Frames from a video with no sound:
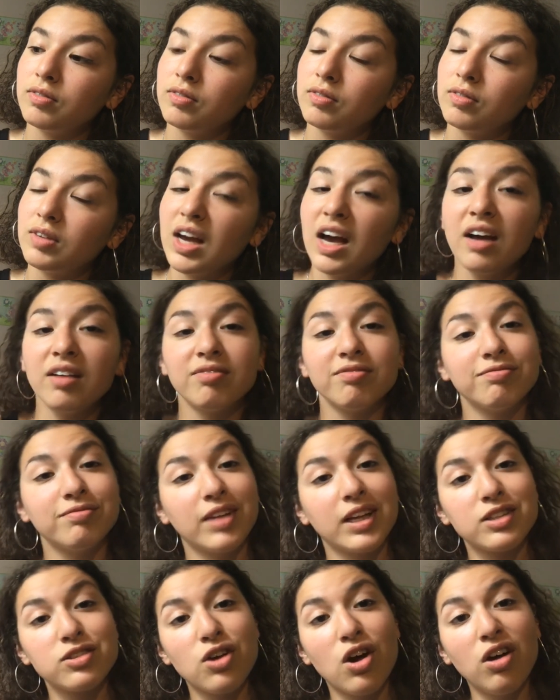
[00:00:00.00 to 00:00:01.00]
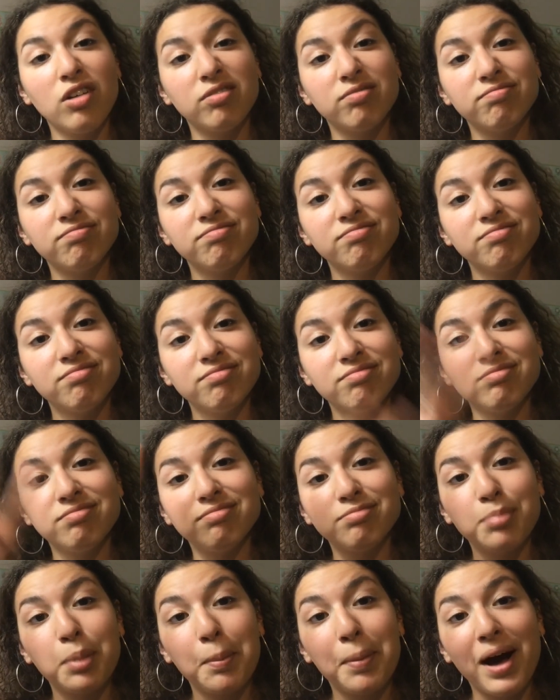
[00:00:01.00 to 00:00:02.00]
yeah, that's all.
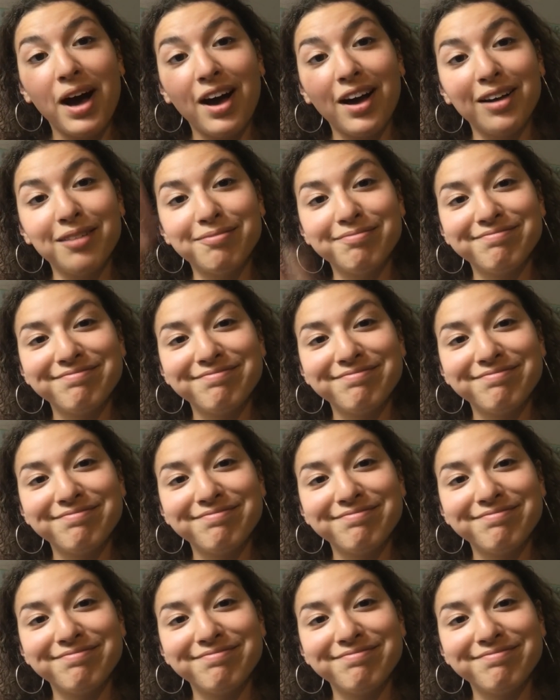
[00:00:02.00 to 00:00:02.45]
Bye-bye.